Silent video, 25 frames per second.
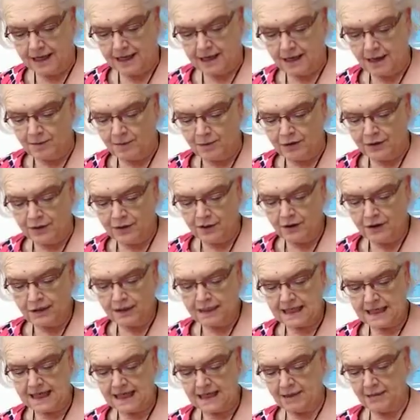Number
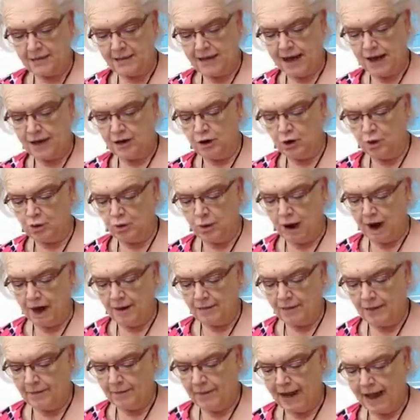13, the man who
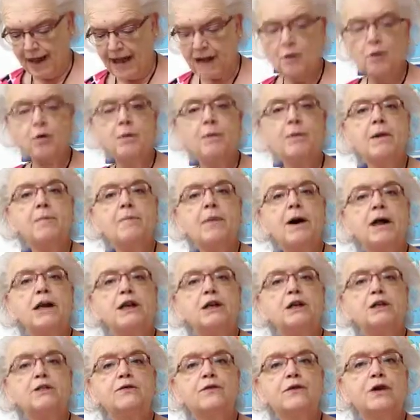robbed the bank will be
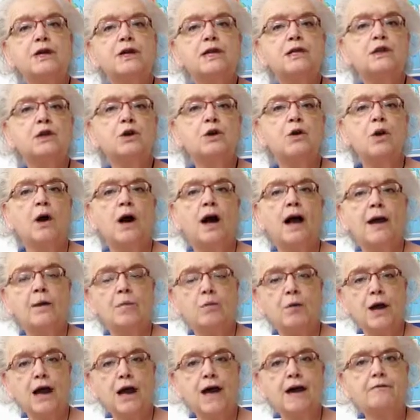punished for his crime.
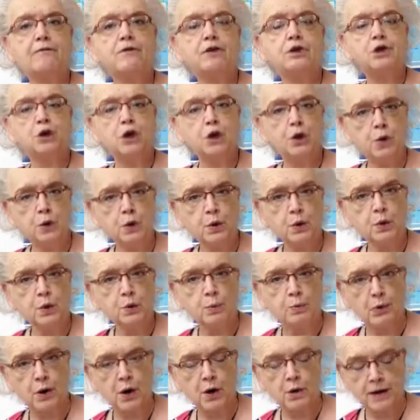We have
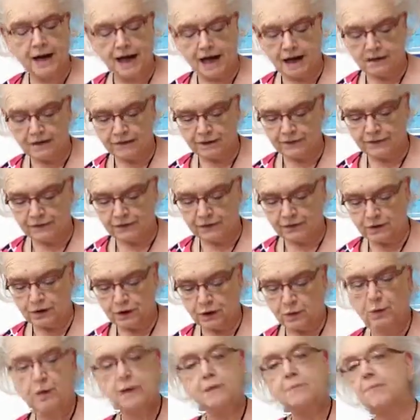2 pronouns, the
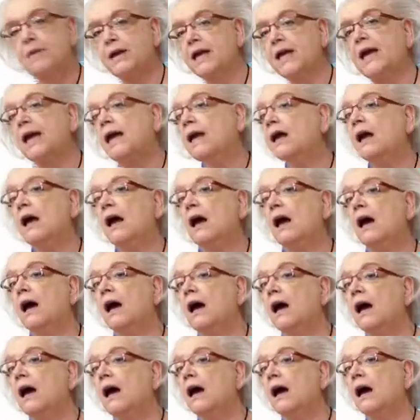first one being
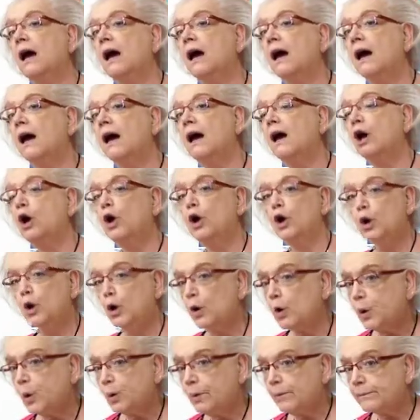
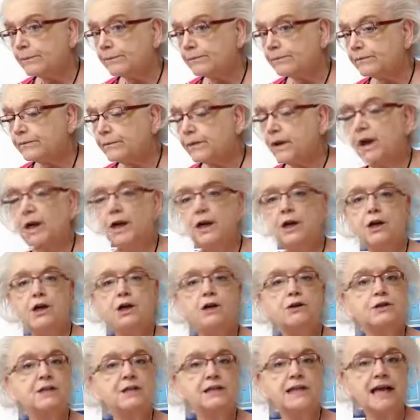who.
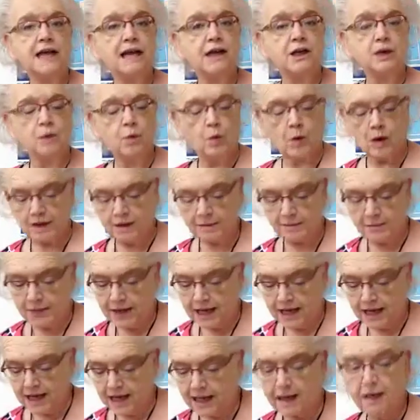Your second one
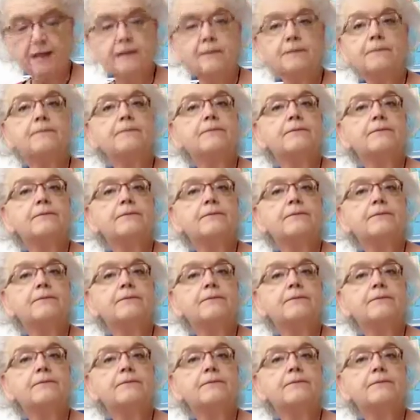being